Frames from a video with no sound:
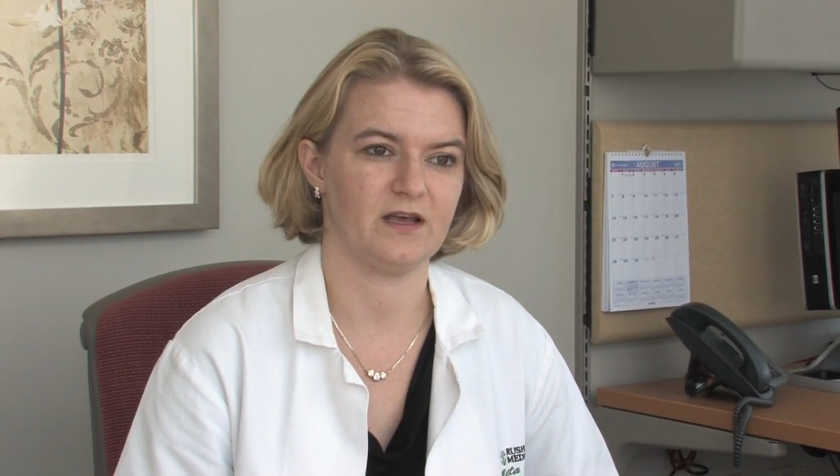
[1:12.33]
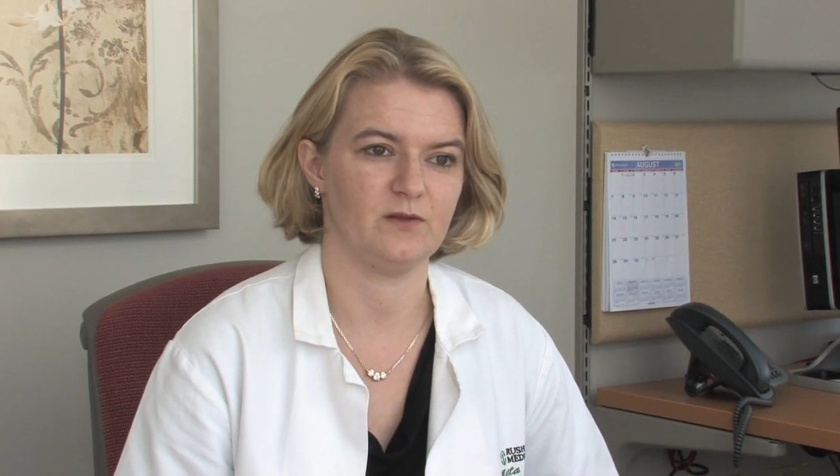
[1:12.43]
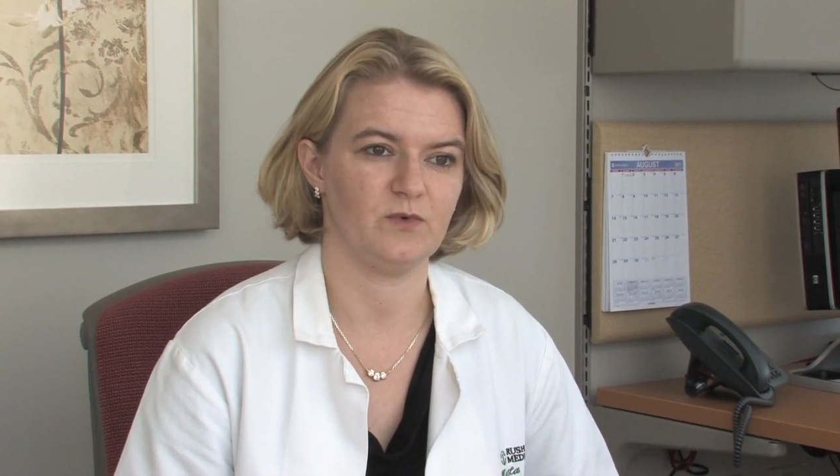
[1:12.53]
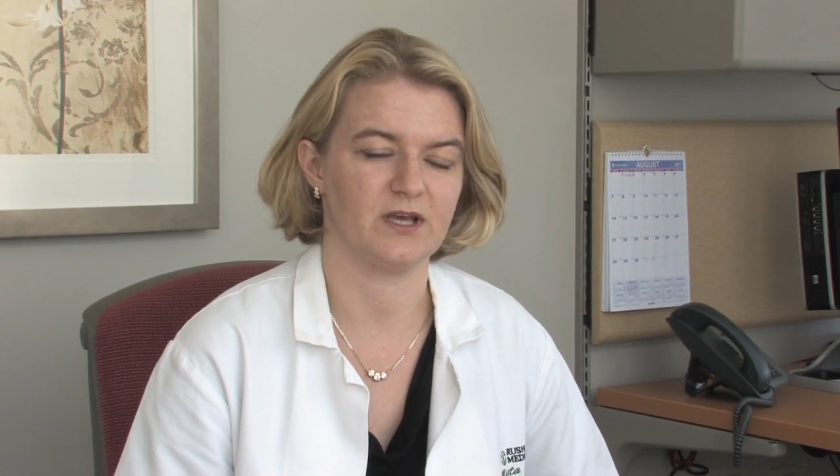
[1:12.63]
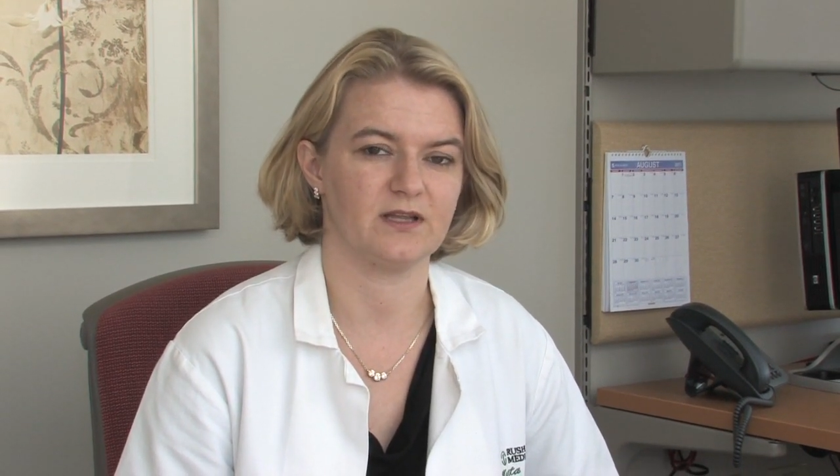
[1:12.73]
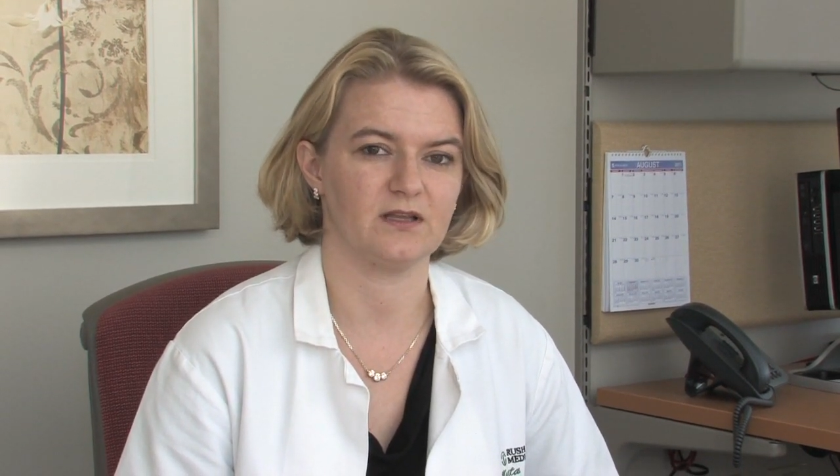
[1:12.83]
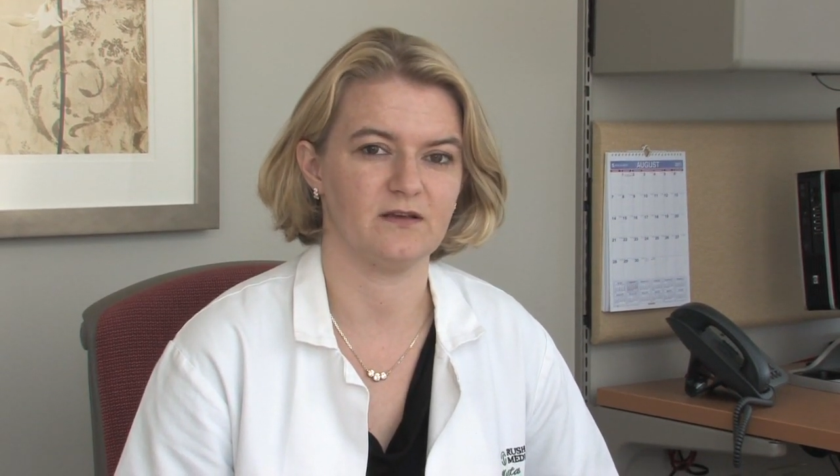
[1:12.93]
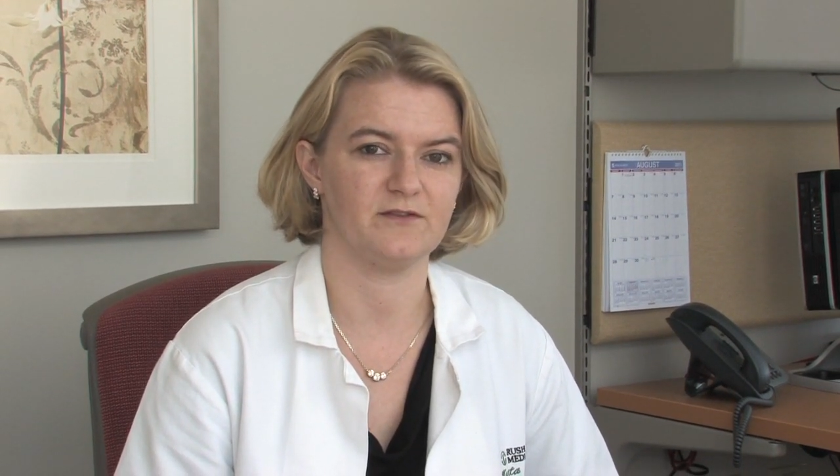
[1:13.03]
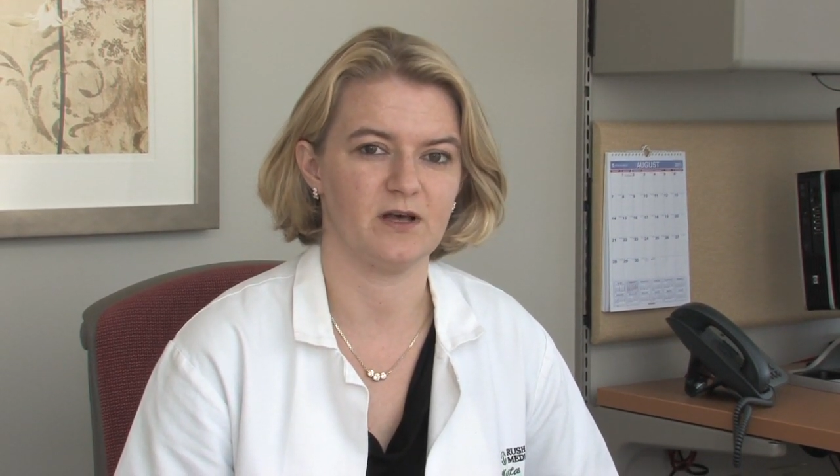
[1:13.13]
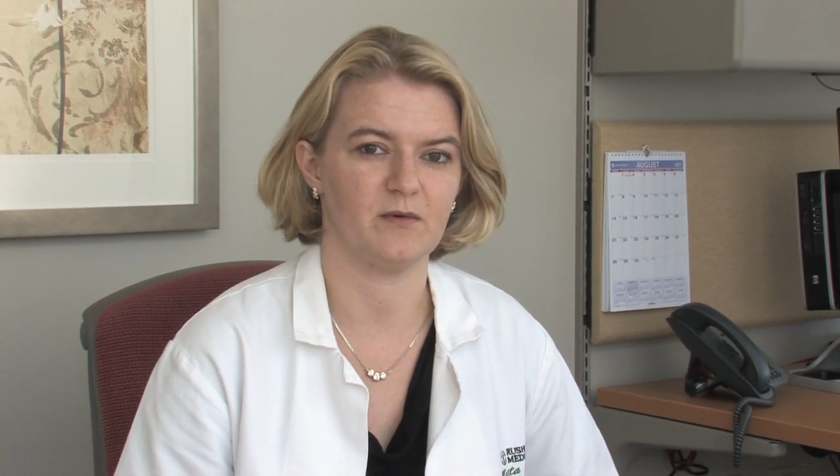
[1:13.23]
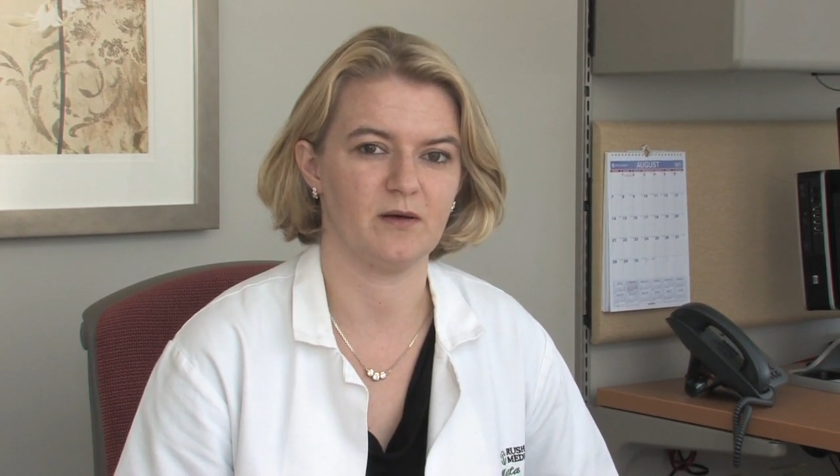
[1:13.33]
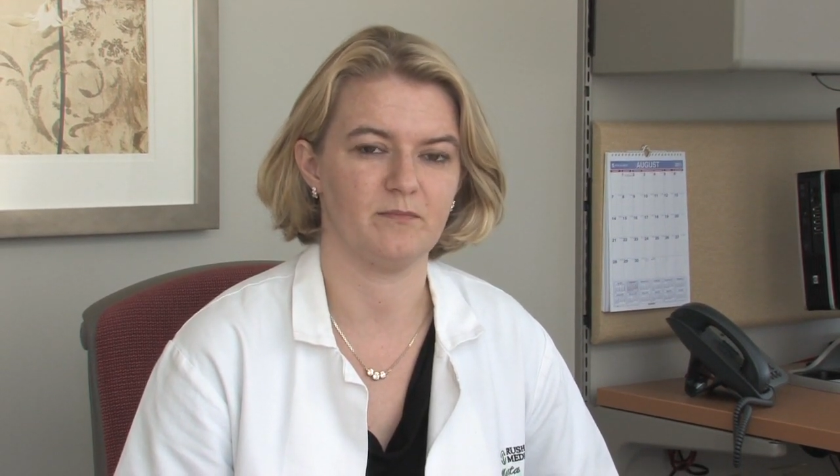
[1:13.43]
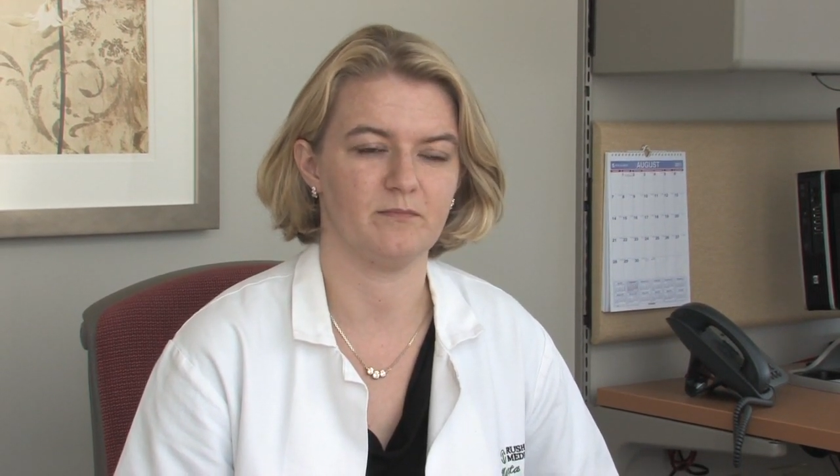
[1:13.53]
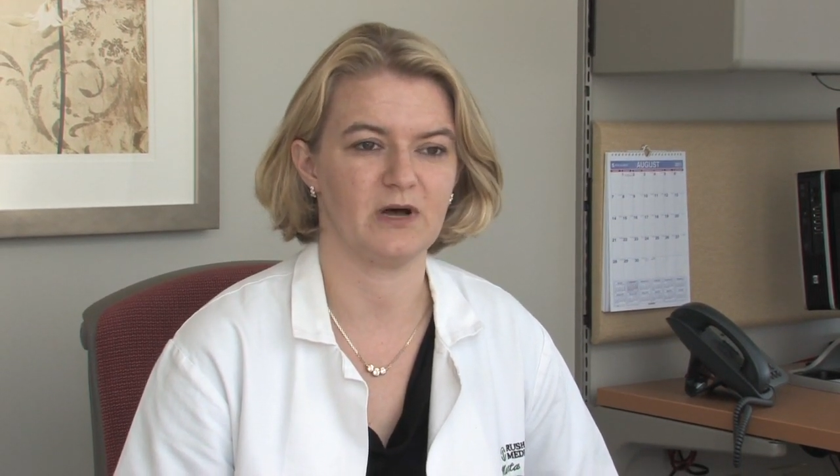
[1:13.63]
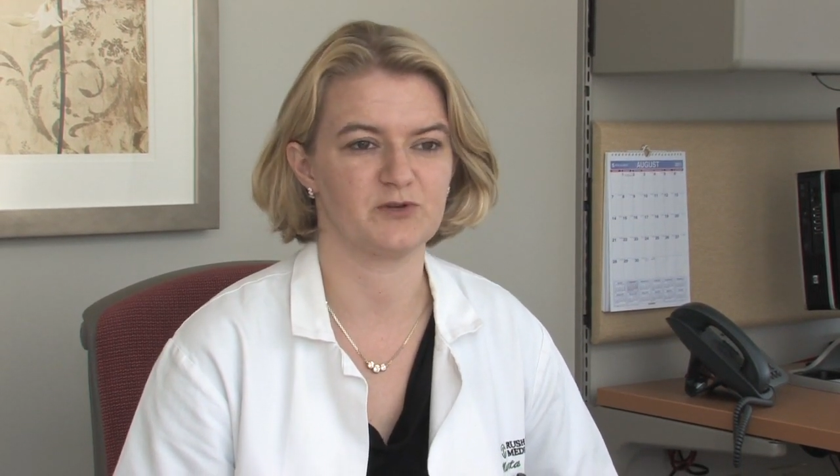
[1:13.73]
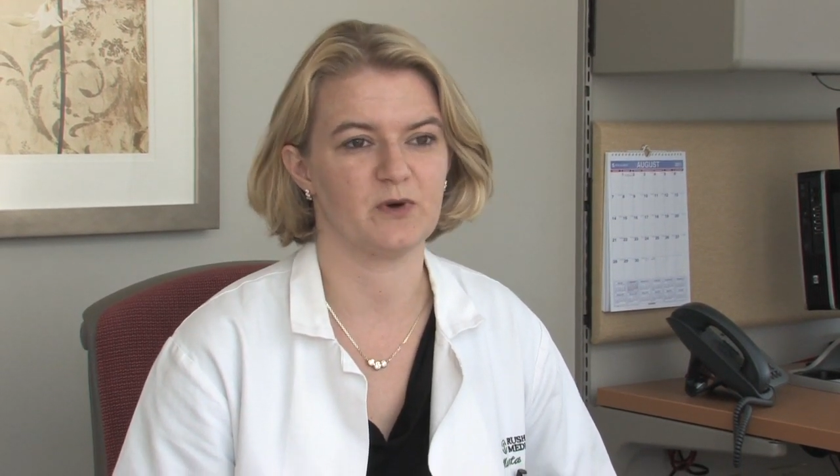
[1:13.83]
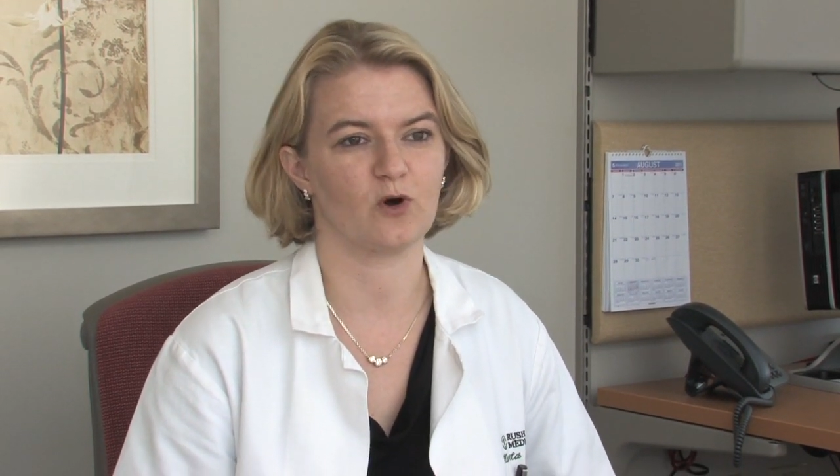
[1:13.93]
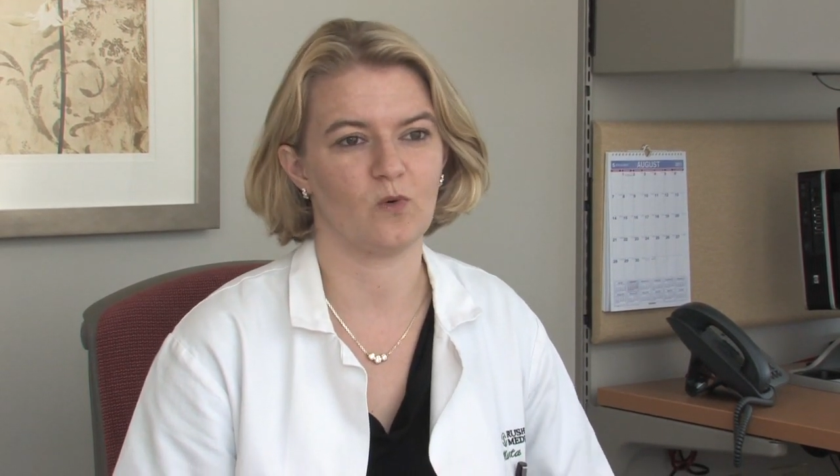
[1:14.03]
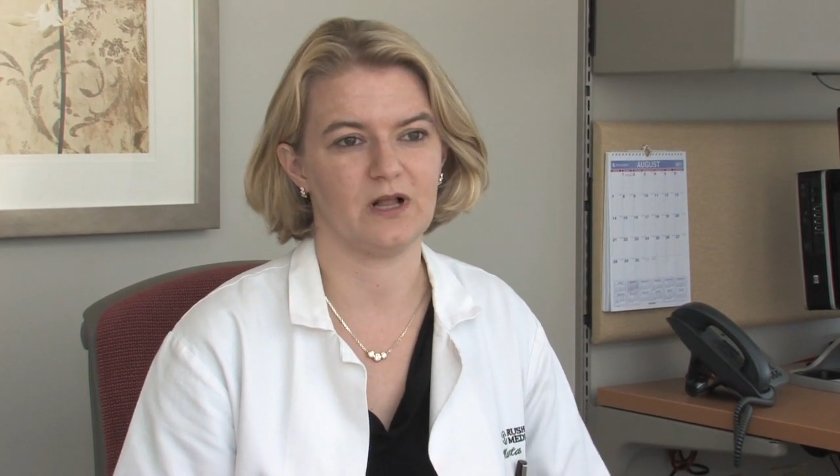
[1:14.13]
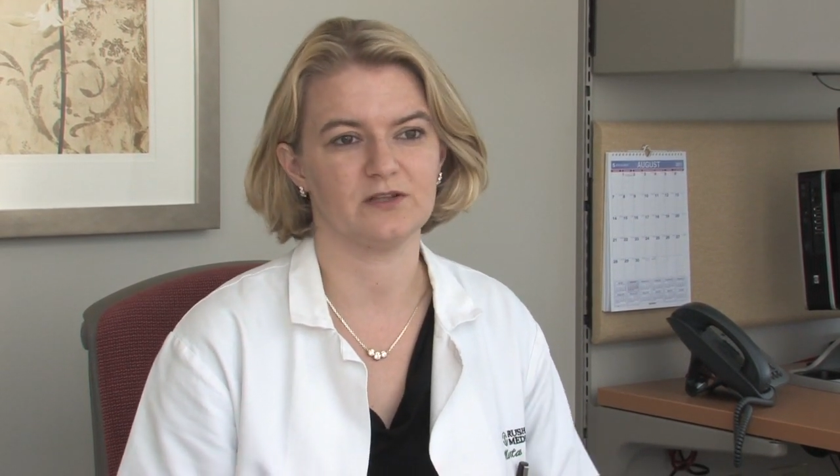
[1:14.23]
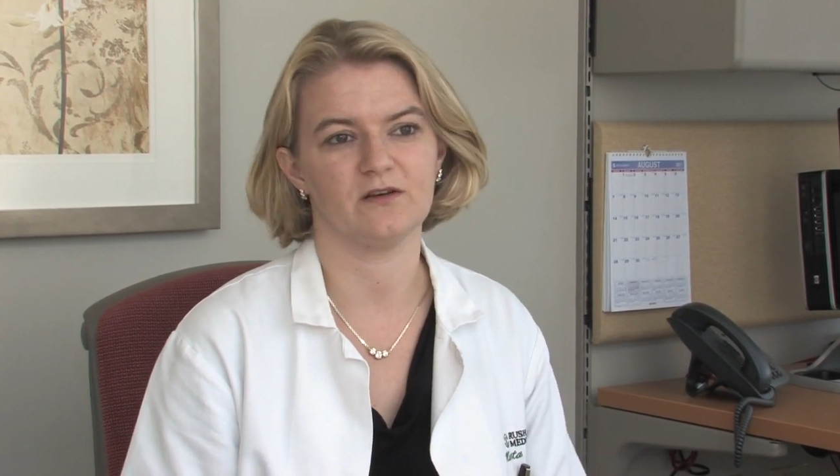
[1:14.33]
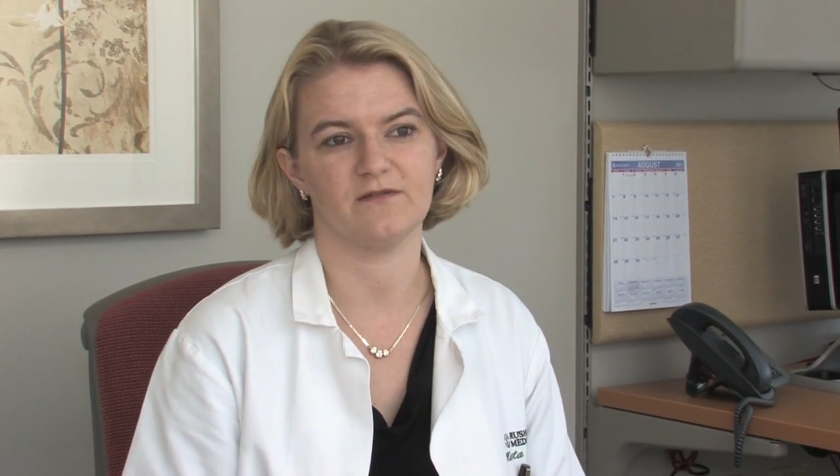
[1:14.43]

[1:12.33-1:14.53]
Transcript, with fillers: and we can give them a much better quality